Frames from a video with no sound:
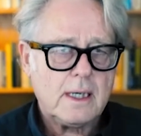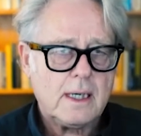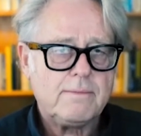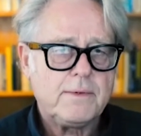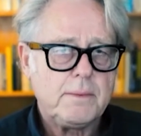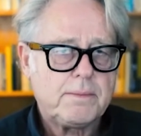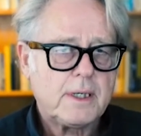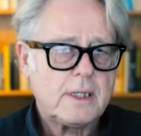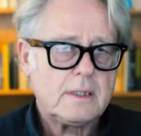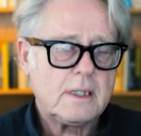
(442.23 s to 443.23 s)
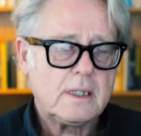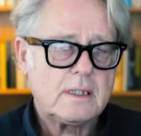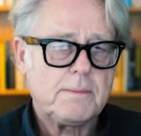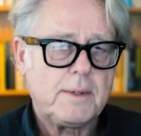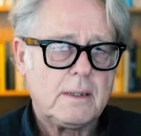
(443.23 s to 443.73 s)
every pricing
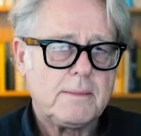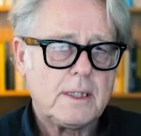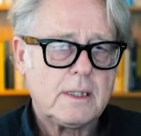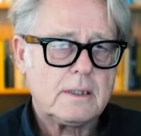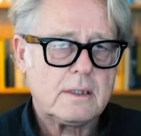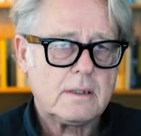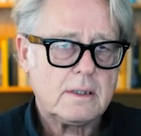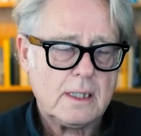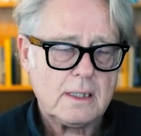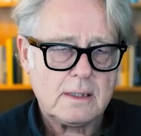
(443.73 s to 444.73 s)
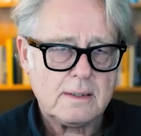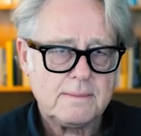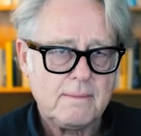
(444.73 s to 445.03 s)
experiment a success